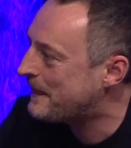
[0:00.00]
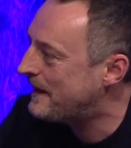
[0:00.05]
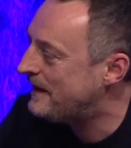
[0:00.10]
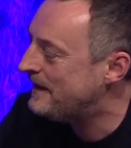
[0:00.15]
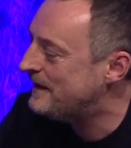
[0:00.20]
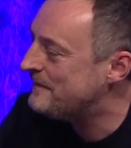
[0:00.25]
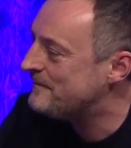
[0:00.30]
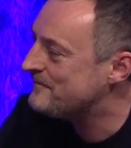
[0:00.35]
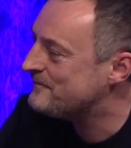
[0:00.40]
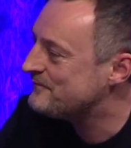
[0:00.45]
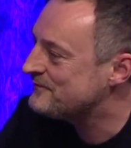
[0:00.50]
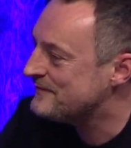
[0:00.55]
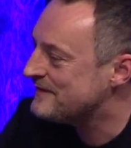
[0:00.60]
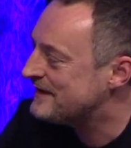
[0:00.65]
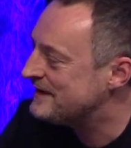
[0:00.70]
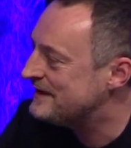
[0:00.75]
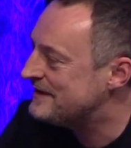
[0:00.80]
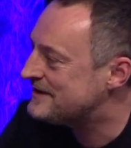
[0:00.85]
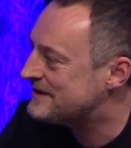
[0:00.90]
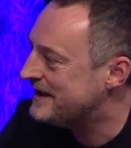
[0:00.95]

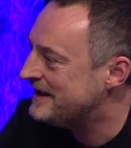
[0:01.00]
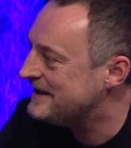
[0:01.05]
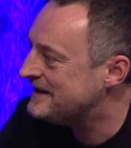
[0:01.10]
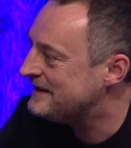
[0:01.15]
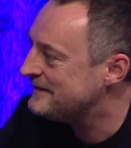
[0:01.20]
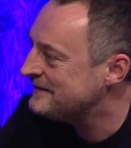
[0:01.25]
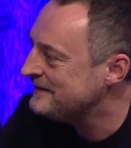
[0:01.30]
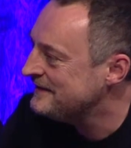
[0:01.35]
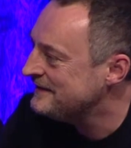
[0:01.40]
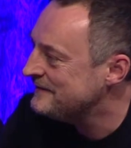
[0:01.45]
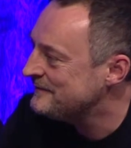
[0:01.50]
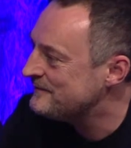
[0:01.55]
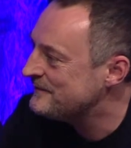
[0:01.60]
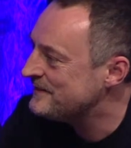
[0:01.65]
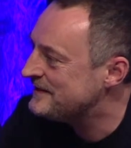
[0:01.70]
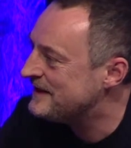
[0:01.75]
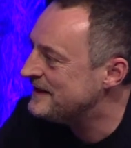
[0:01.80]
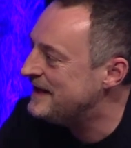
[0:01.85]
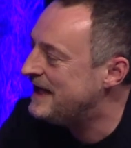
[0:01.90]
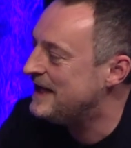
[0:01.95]
going to take
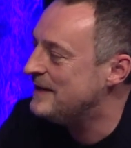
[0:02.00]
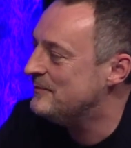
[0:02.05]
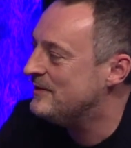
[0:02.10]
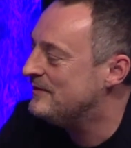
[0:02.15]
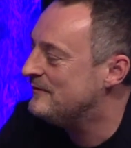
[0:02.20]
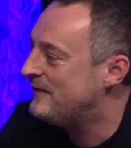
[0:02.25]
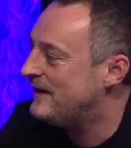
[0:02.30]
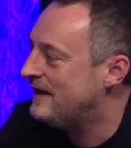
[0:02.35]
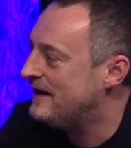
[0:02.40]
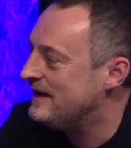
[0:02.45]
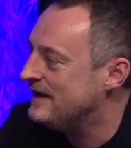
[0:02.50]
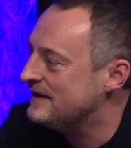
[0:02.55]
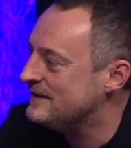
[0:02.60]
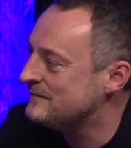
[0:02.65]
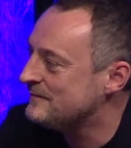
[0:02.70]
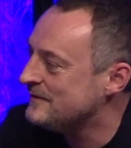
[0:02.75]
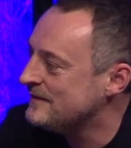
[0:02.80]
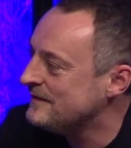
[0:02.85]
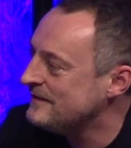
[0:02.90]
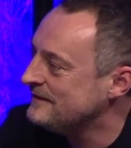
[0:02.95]
the name in vain.
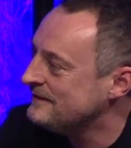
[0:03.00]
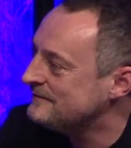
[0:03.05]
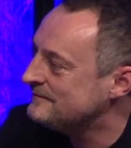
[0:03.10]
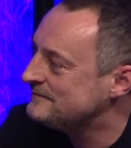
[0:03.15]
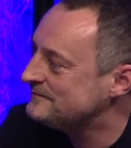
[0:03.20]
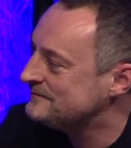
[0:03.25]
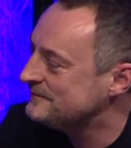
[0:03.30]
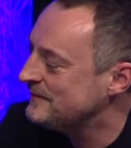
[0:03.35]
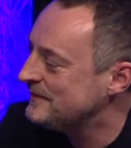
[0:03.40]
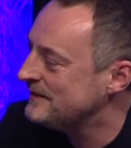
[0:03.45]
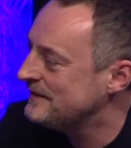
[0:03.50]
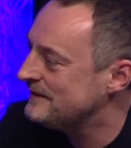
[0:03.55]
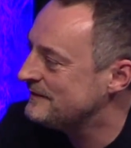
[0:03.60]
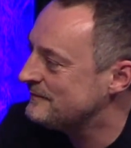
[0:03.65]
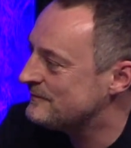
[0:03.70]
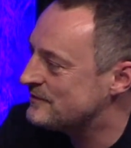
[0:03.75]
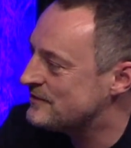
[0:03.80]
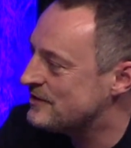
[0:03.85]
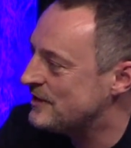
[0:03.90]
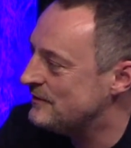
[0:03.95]
So
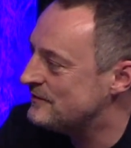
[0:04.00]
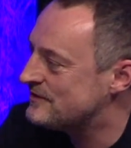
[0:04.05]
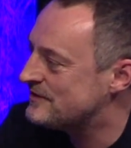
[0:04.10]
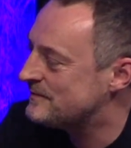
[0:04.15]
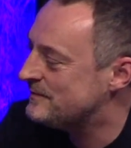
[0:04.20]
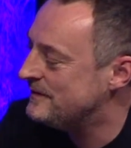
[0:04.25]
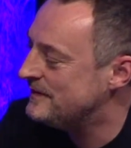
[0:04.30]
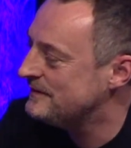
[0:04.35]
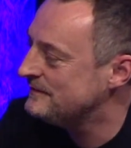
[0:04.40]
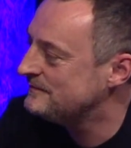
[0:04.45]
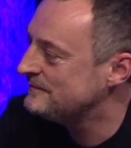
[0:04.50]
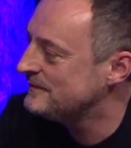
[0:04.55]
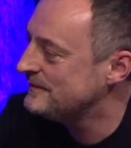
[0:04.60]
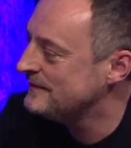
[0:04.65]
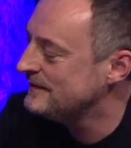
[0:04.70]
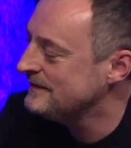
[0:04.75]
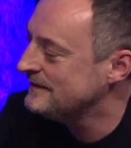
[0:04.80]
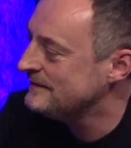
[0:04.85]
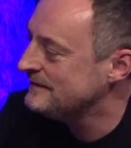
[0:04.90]
part of it was they were looking